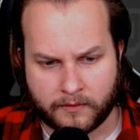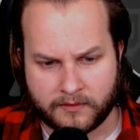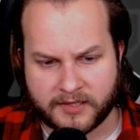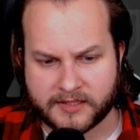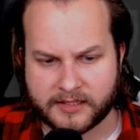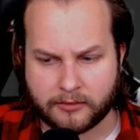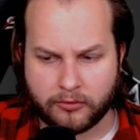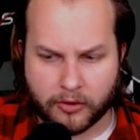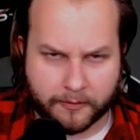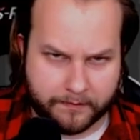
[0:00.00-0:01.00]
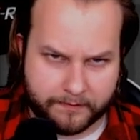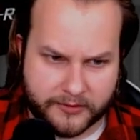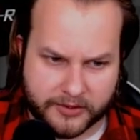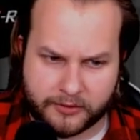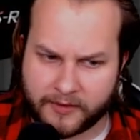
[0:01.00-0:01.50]
Does it look?
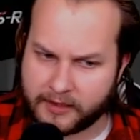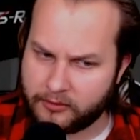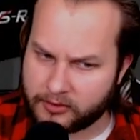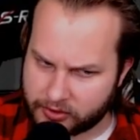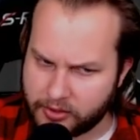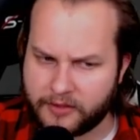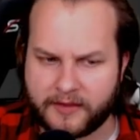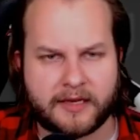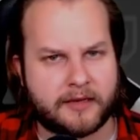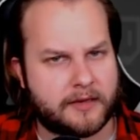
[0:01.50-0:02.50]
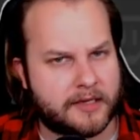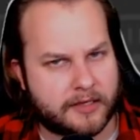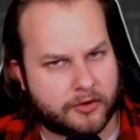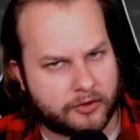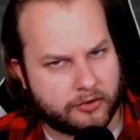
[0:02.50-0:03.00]
Does you think it looks good? Do you think it,
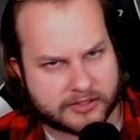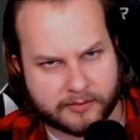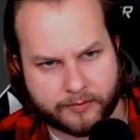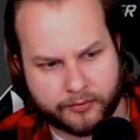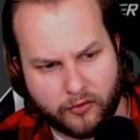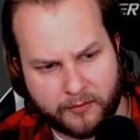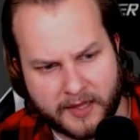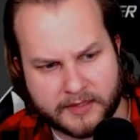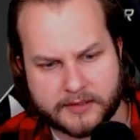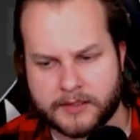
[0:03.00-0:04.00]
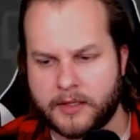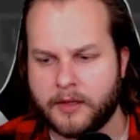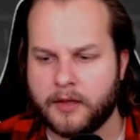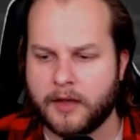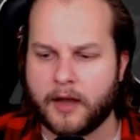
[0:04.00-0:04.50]
it could use some improvement?
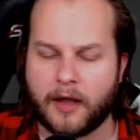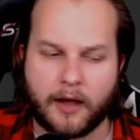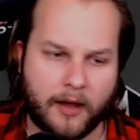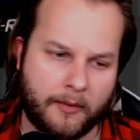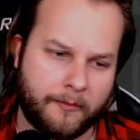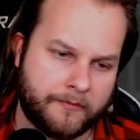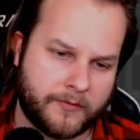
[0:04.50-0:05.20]
Um,